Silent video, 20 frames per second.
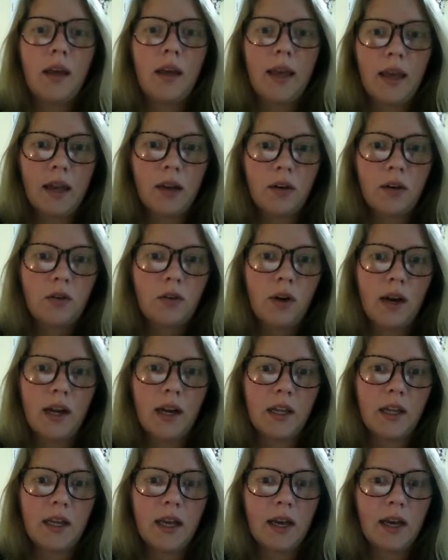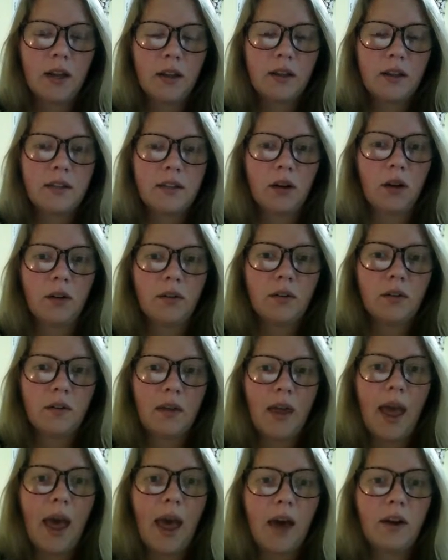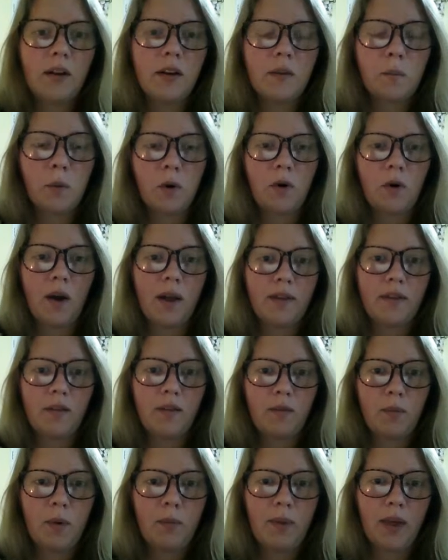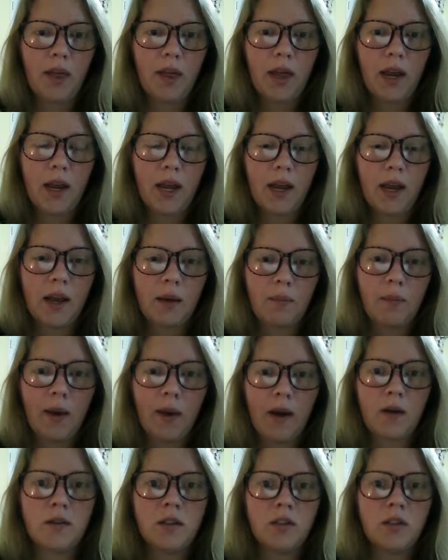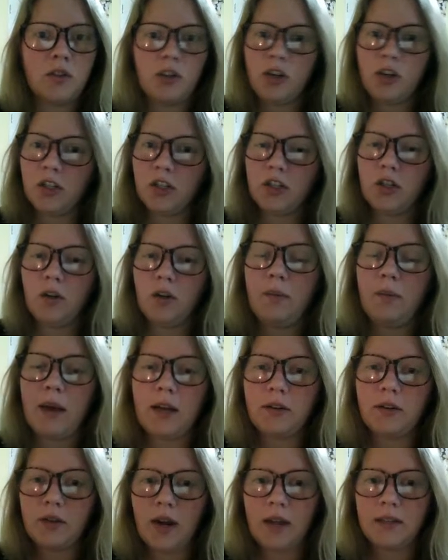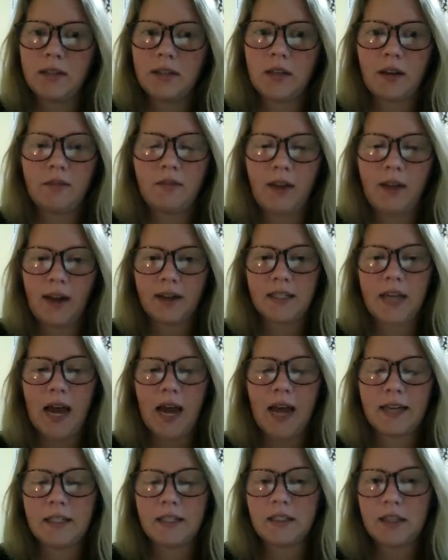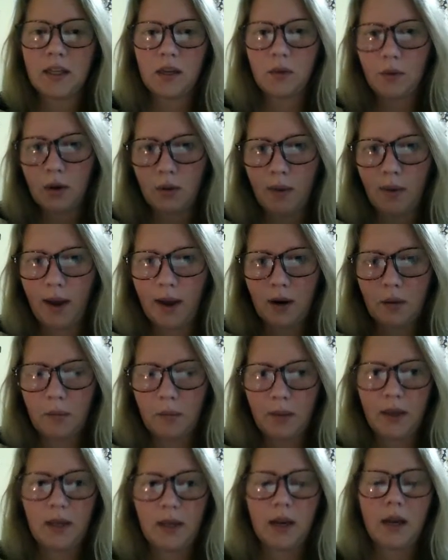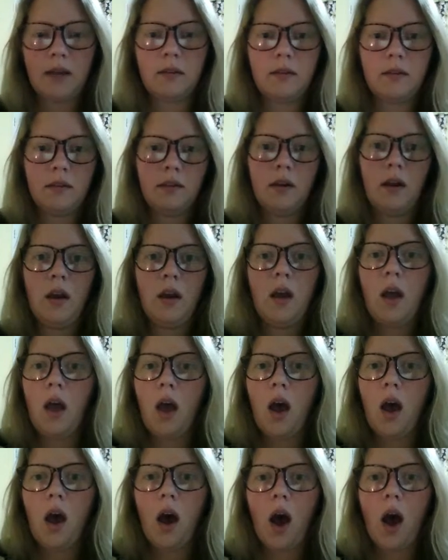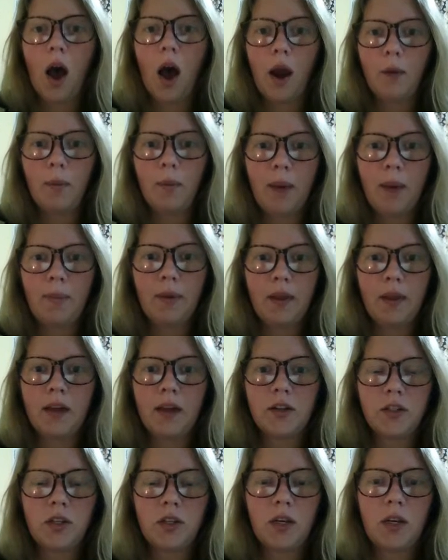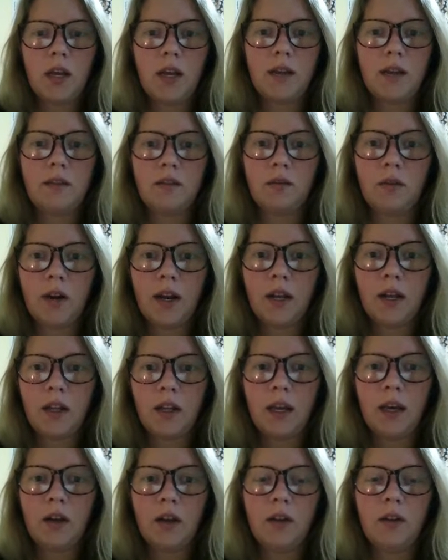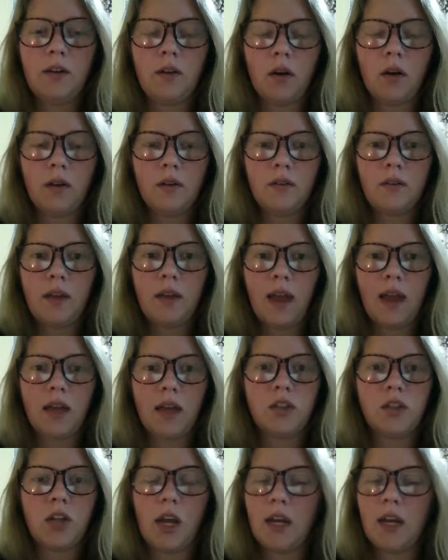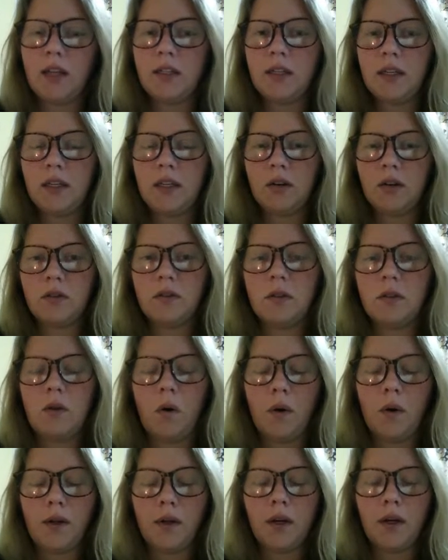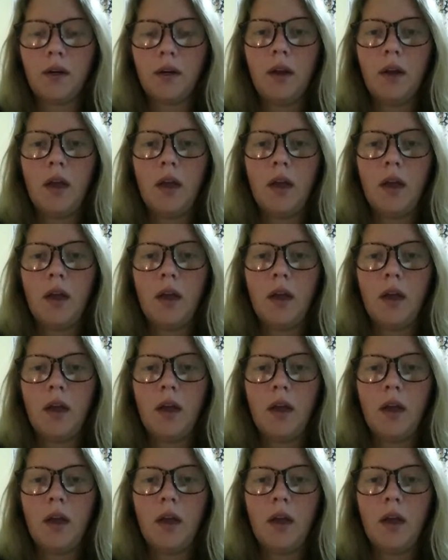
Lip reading: In critically ill adults, how does progressive mobility compared to traditional bed rest affect ICU acquired weakness? Our population is critically ill adults aged 18 years and older,